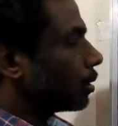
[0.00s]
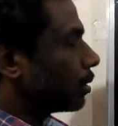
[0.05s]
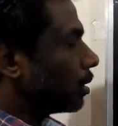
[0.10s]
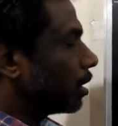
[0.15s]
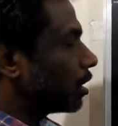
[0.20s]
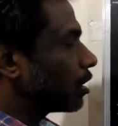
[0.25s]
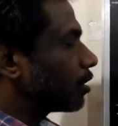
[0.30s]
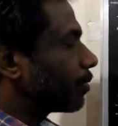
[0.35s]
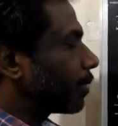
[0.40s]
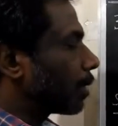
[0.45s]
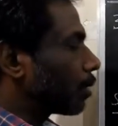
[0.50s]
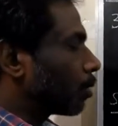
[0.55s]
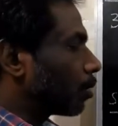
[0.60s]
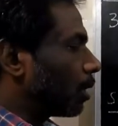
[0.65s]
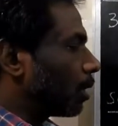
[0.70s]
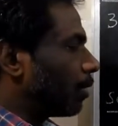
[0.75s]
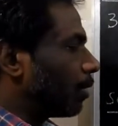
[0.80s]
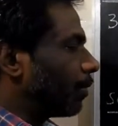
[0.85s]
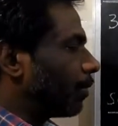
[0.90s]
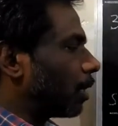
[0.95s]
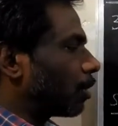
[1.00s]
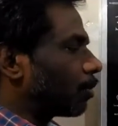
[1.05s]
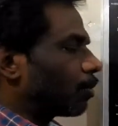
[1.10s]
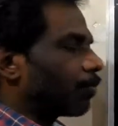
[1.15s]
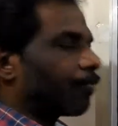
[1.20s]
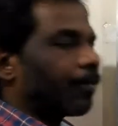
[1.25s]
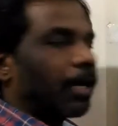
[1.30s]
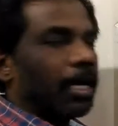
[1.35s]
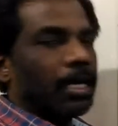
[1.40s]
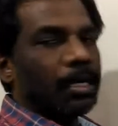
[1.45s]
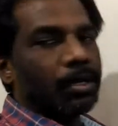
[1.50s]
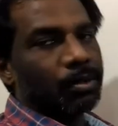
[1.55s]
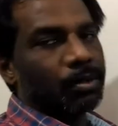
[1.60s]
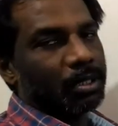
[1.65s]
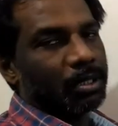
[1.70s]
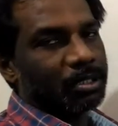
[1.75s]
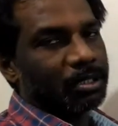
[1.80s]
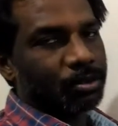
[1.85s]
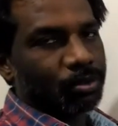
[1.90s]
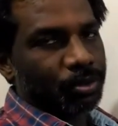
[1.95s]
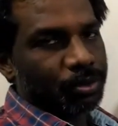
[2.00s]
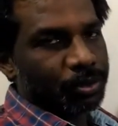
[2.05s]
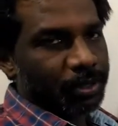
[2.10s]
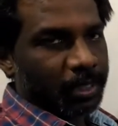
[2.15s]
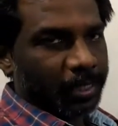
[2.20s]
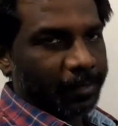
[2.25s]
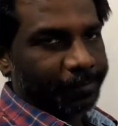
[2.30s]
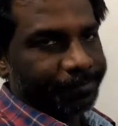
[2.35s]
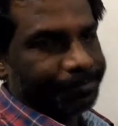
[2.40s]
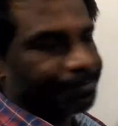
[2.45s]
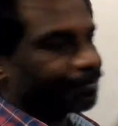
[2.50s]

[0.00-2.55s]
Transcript: This one only we have to find out this question.